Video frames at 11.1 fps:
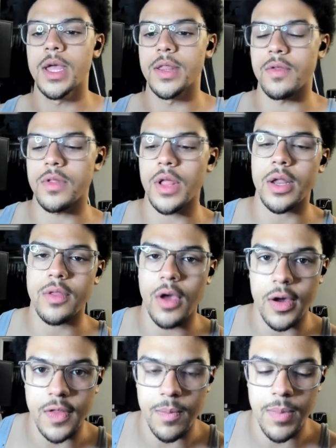There's a lot of
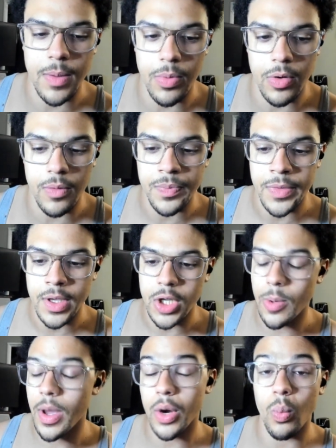toxic people,
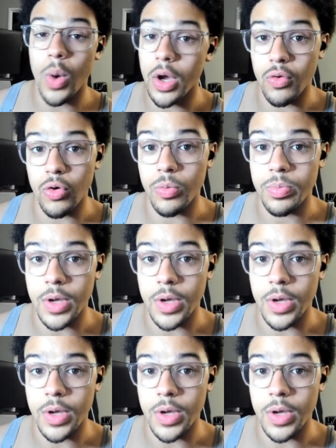no matter what group